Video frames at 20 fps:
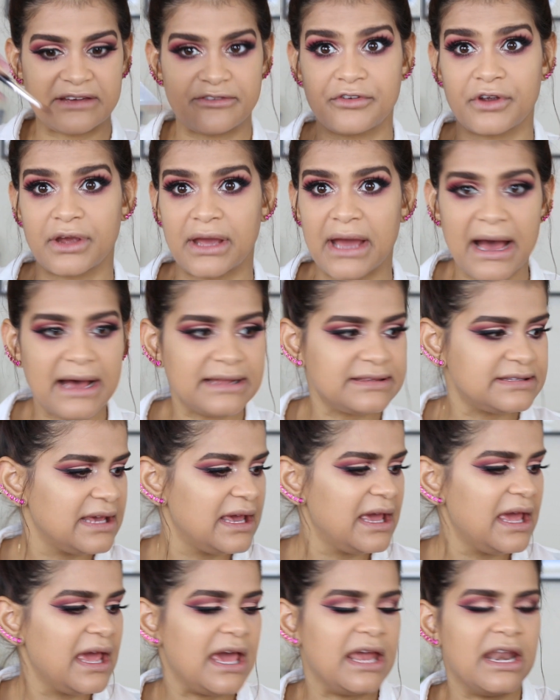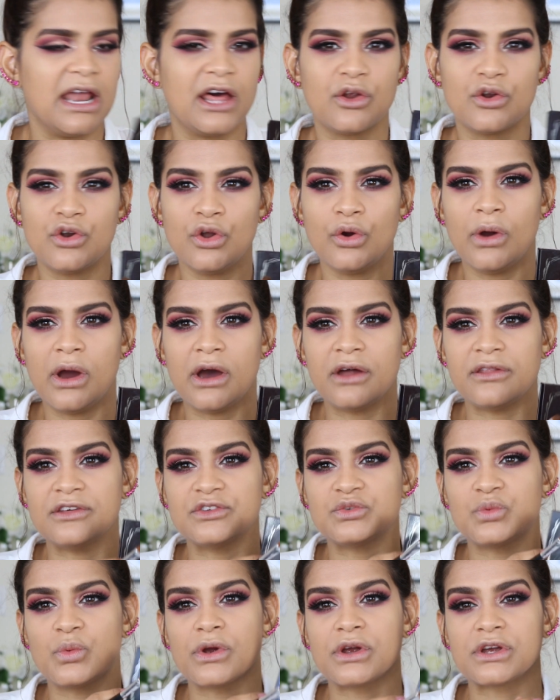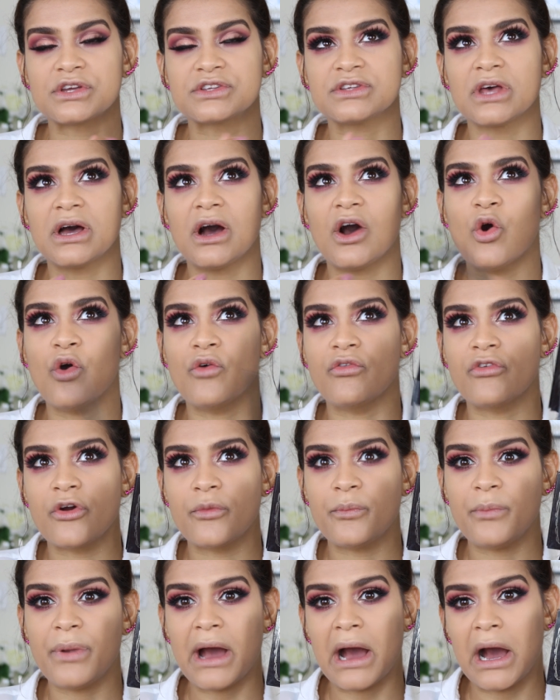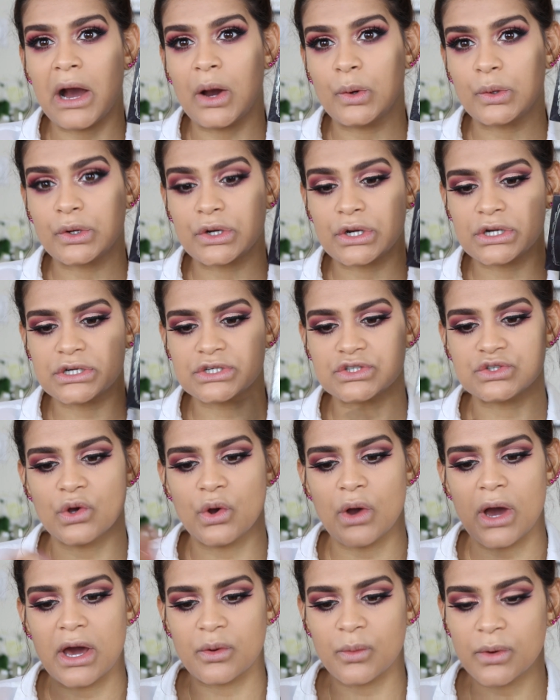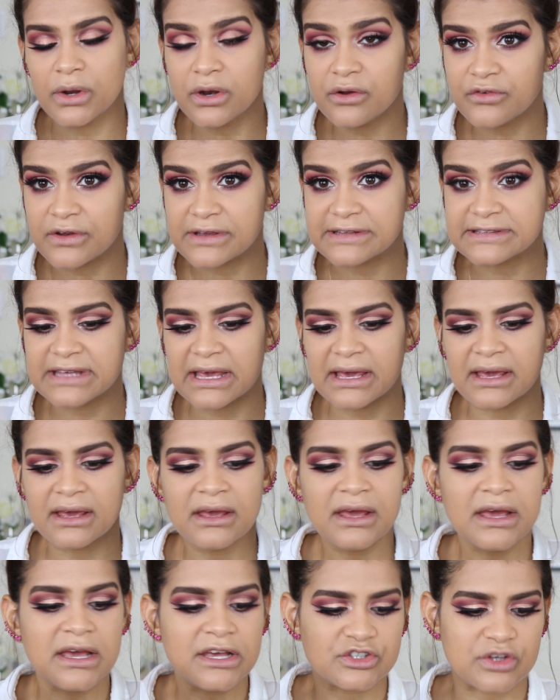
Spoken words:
I forgot, and I don't know how this works over powder, so I don't want to risk it.